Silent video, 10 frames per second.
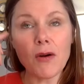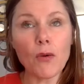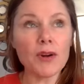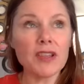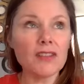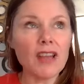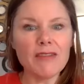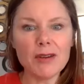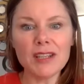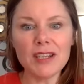or the
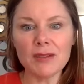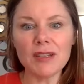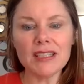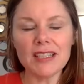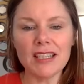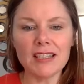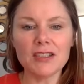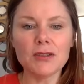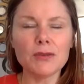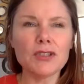level that you need to get
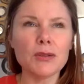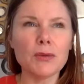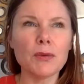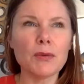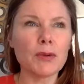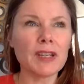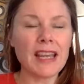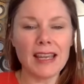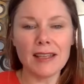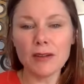to
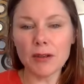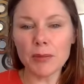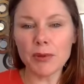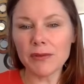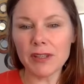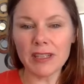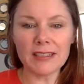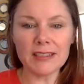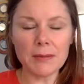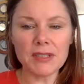gain their approval and
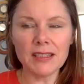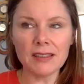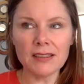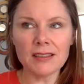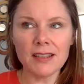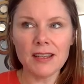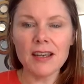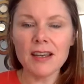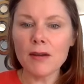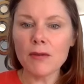acceptance,
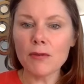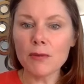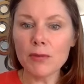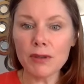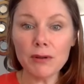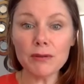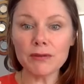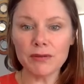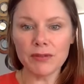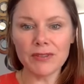
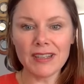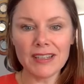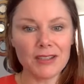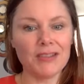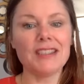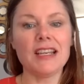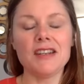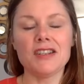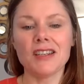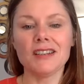remove your
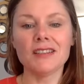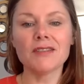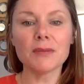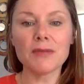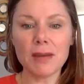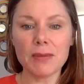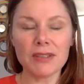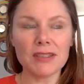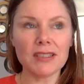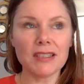attention from that
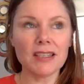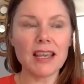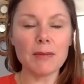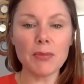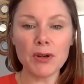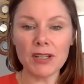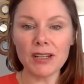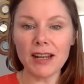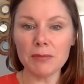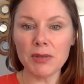person and put
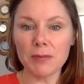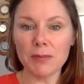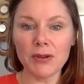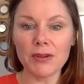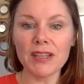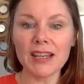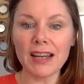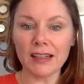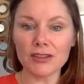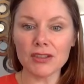it on people that
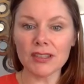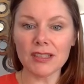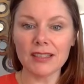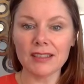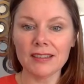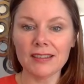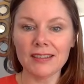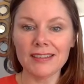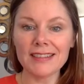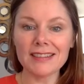actually
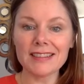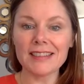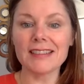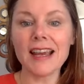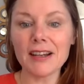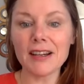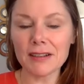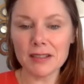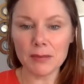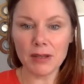
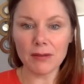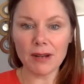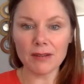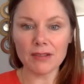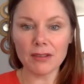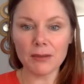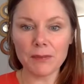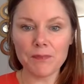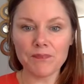desire to be around you.